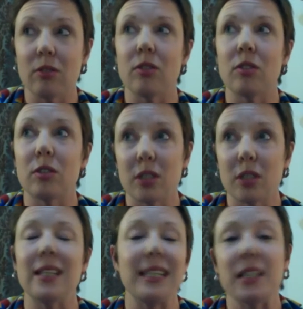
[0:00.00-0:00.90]

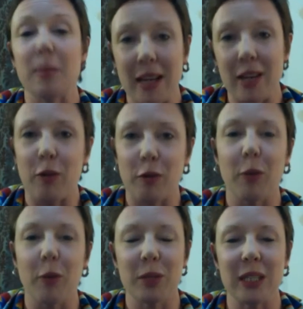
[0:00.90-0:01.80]
doesn't need to make you feel
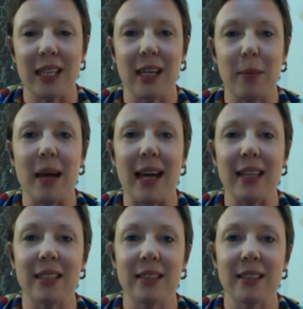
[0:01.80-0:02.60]
particularly bad.